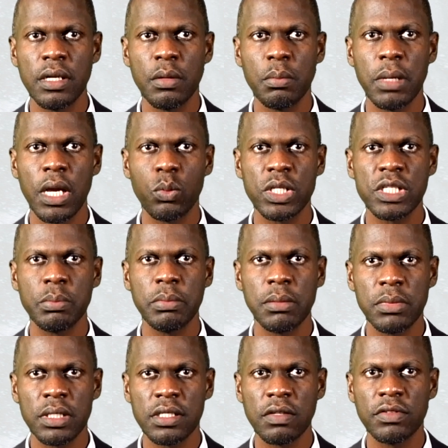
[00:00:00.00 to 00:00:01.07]
by which
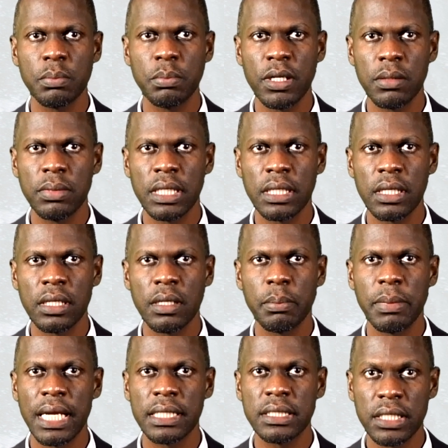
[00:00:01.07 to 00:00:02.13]
members of the public,
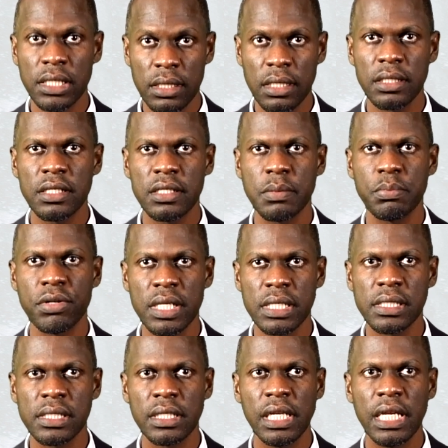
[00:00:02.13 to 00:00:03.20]
particularly the press,